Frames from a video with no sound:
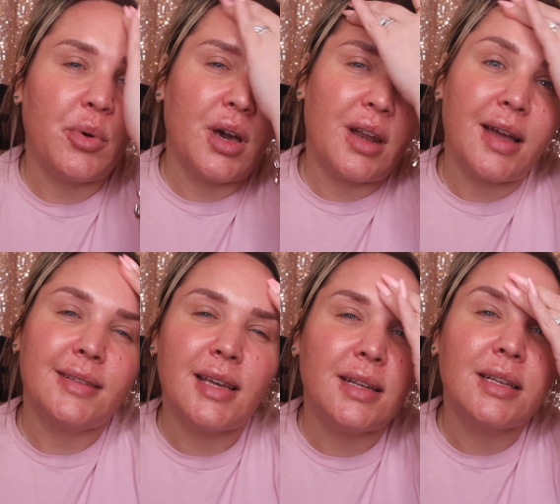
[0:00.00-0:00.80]
but I
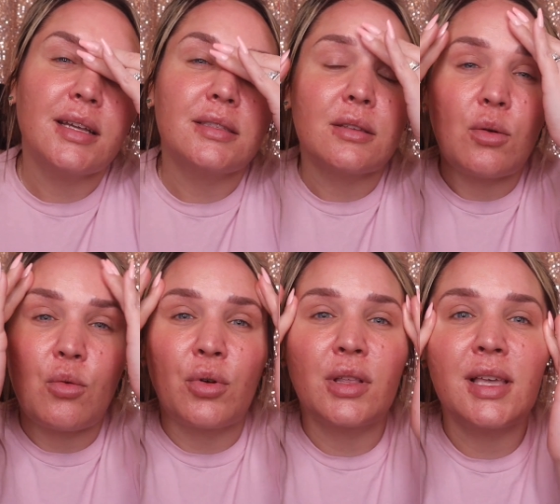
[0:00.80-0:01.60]
tend to get so
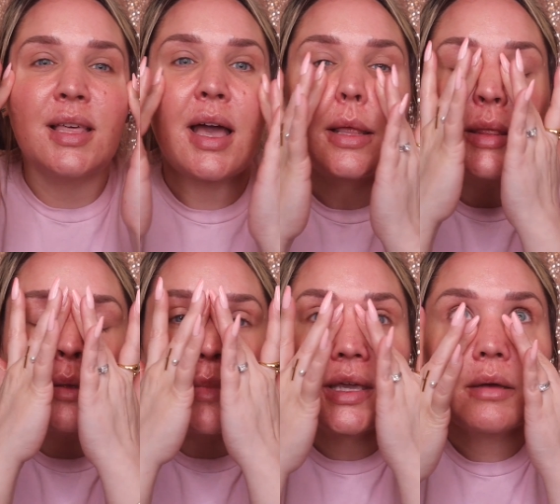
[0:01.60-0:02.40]
oily that
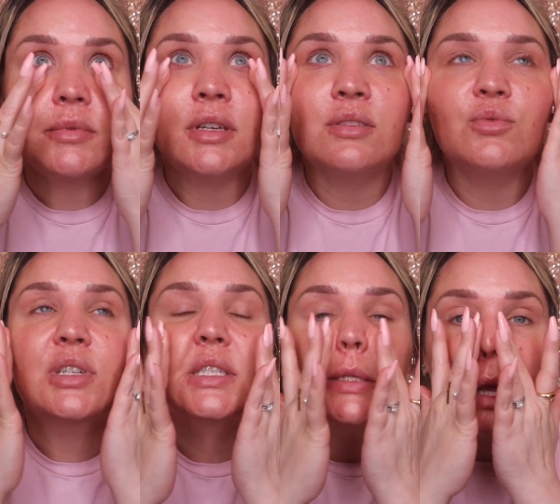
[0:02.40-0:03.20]
the makeup doesn't
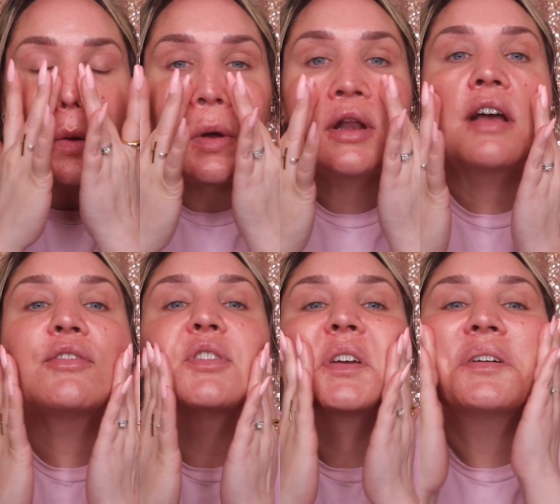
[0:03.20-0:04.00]
want to stay on
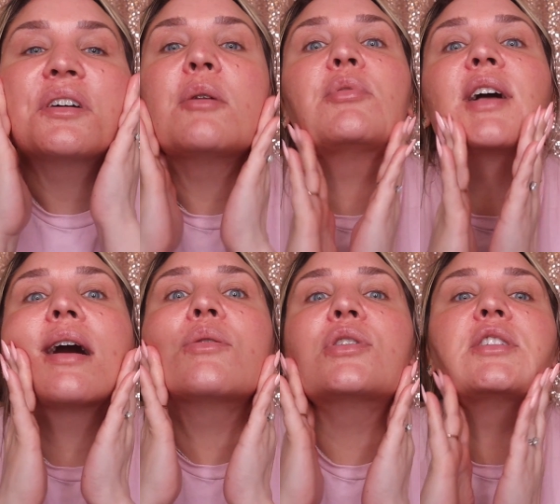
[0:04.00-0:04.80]
after like a couple
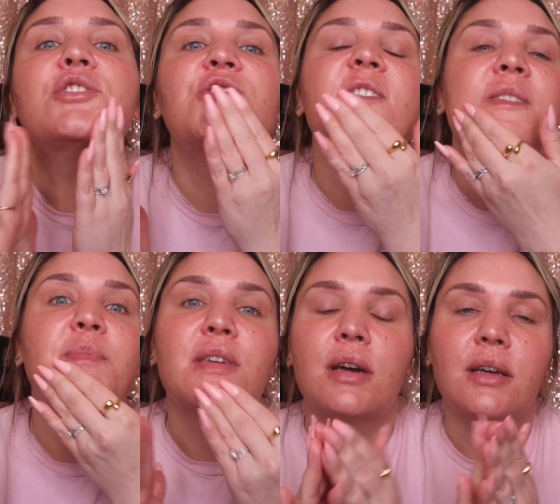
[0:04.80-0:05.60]
hours just
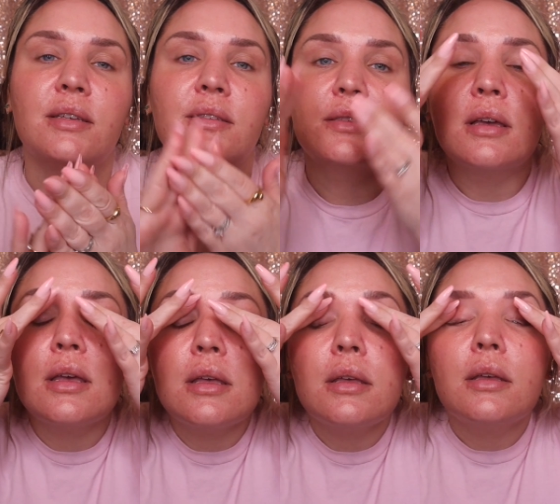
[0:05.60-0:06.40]
because
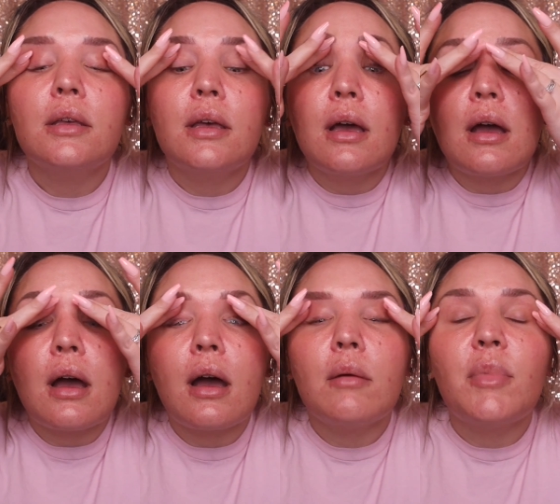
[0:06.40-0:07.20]

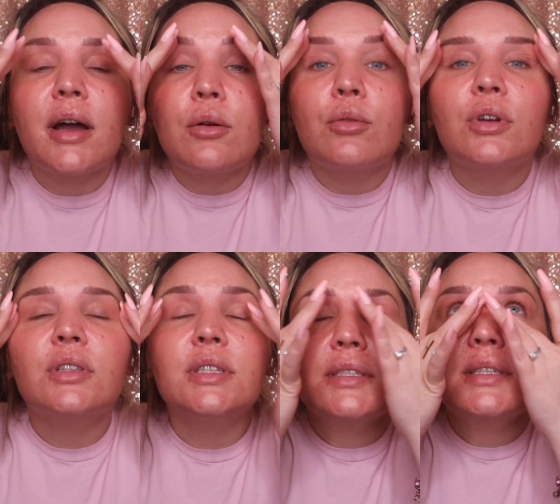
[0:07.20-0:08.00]
my
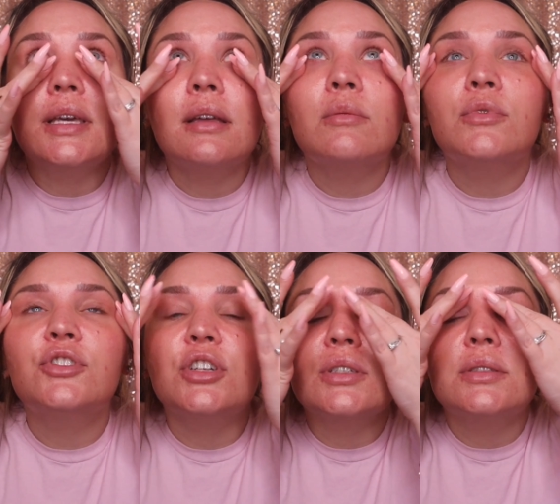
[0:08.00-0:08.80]
oily skin will
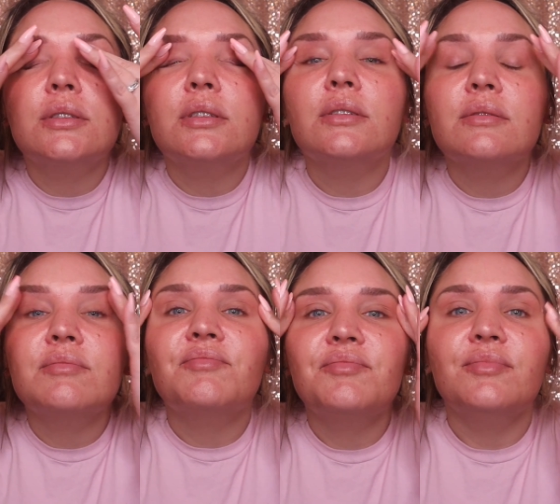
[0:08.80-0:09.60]
just
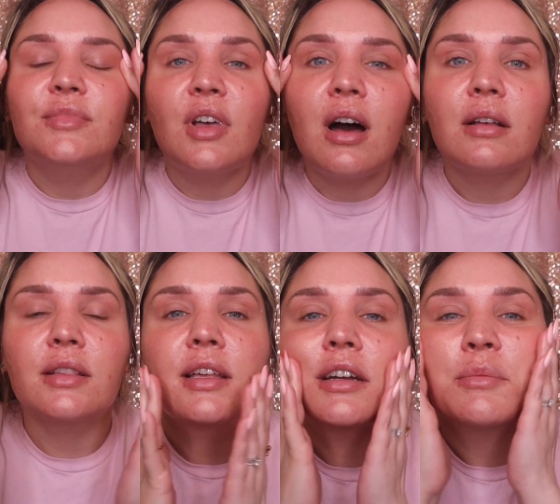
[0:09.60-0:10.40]
not
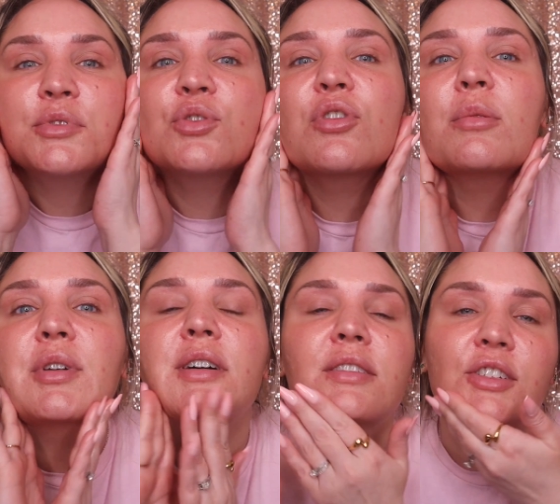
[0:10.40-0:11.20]
let it absorb
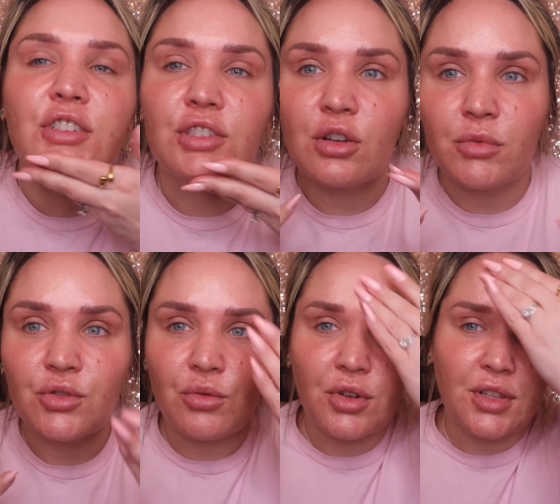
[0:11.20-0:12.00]
because there's just so
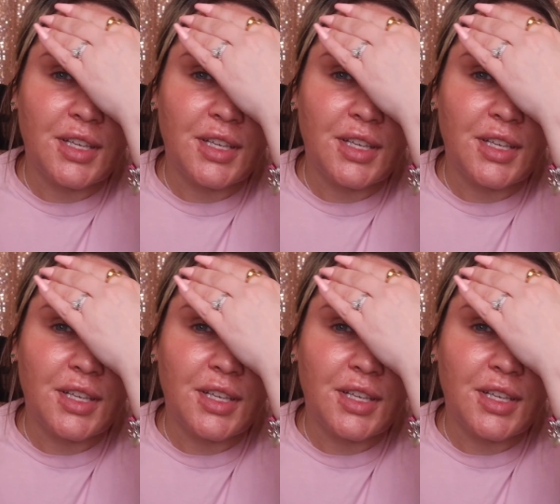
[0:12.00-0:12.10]
much oil